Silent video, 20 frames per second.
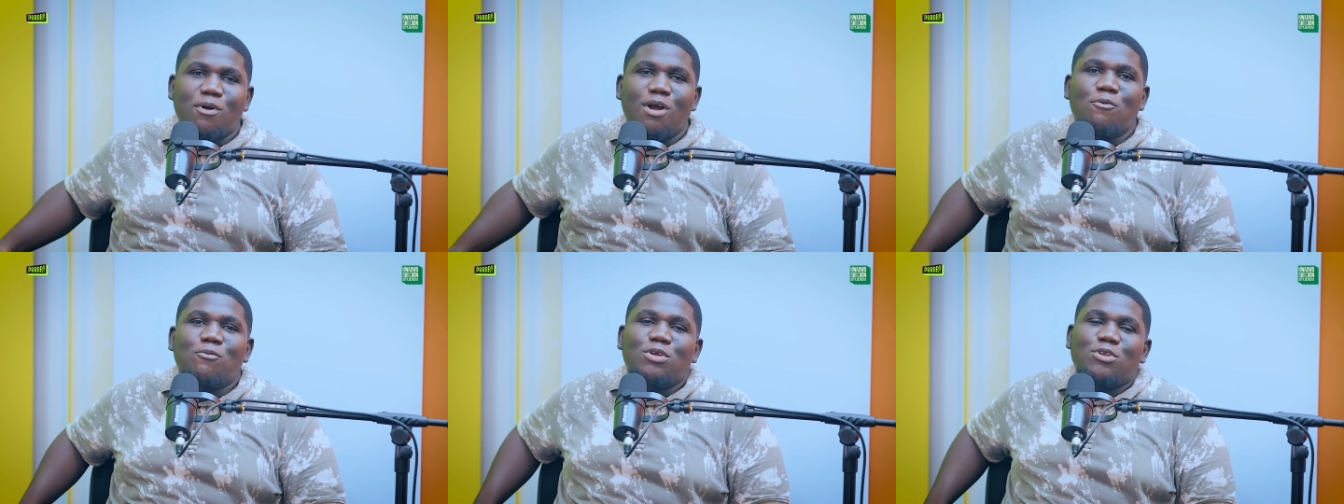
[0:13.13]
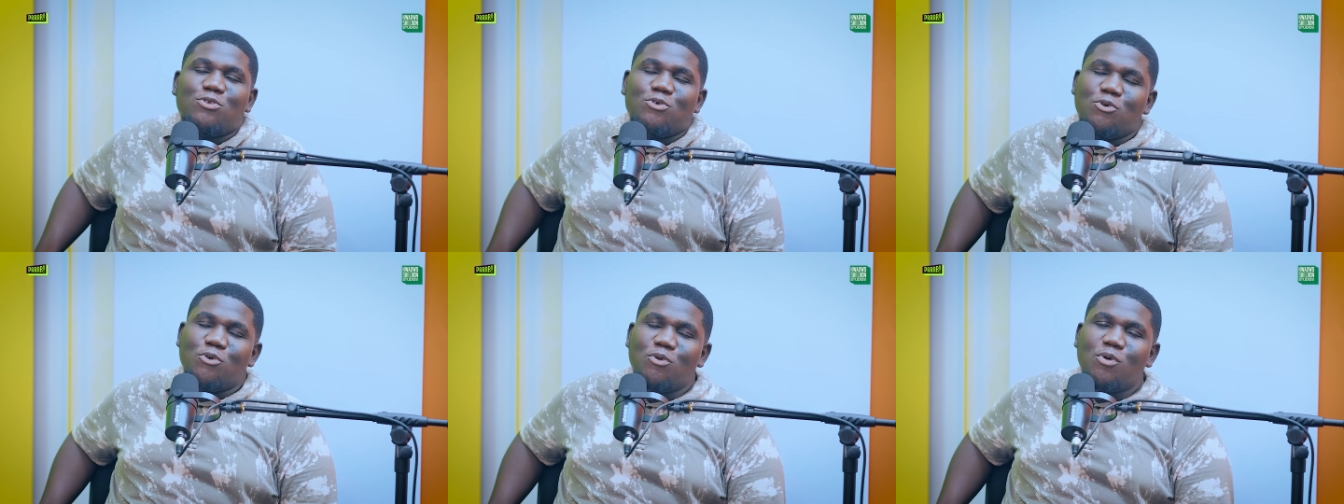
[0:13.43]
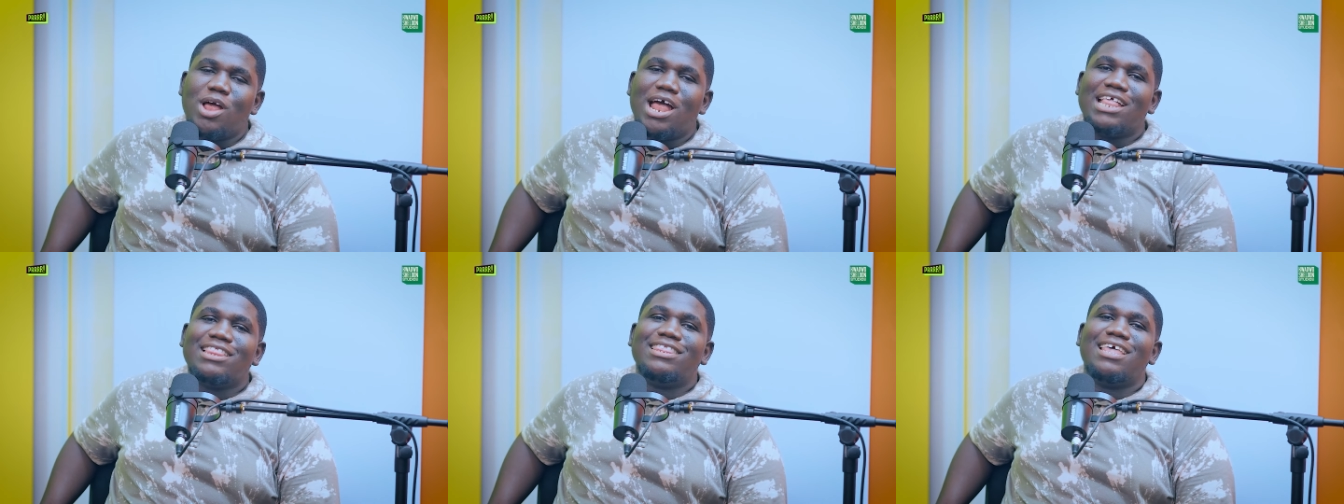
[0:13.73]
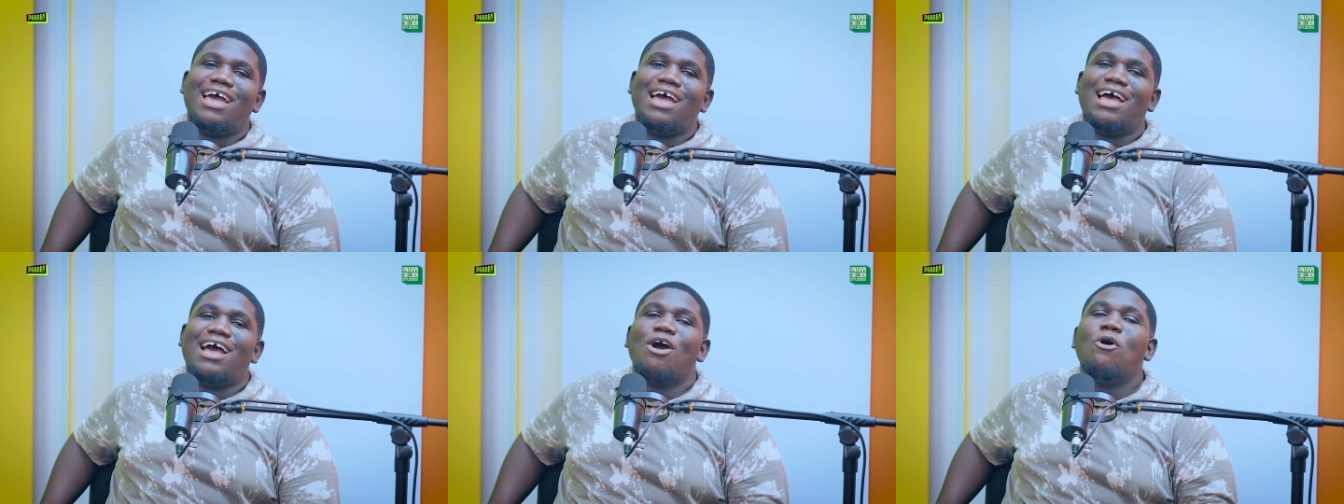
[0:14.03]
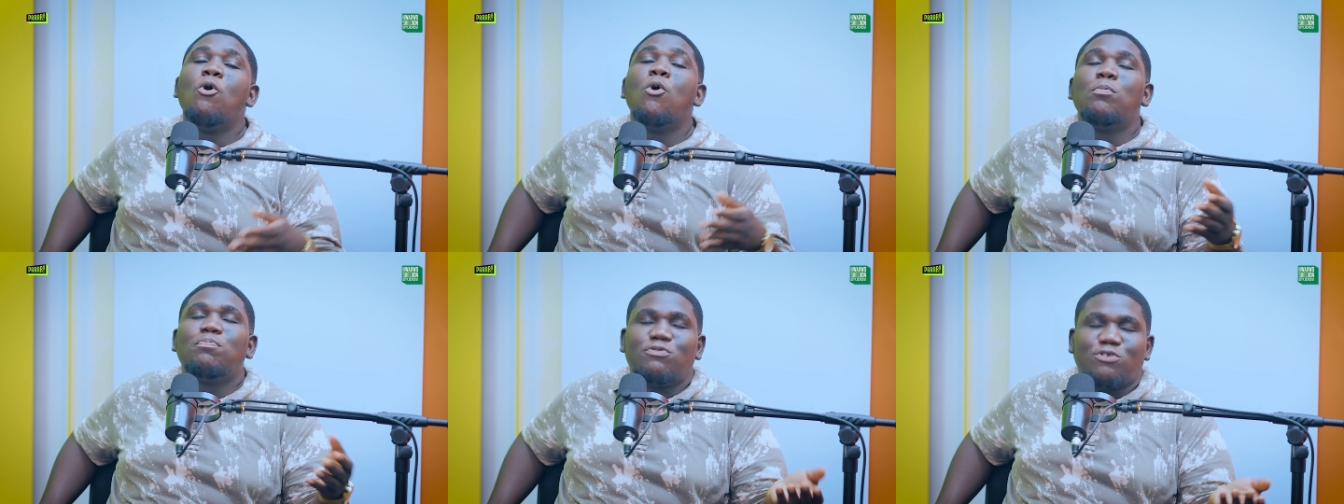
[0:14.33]
where we do the
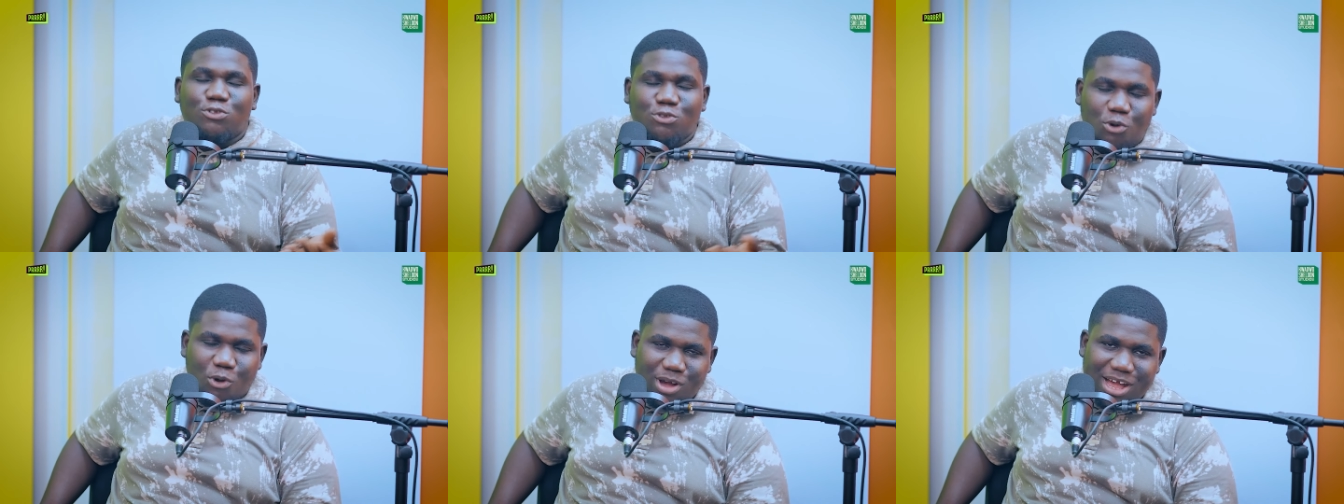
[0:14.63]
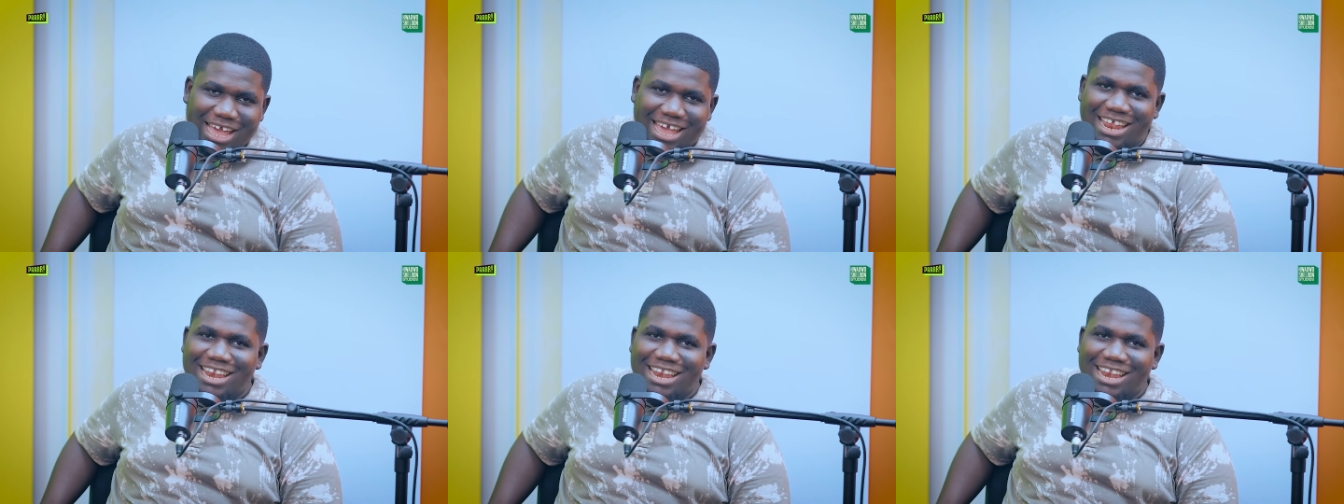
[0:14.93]
hoops talk.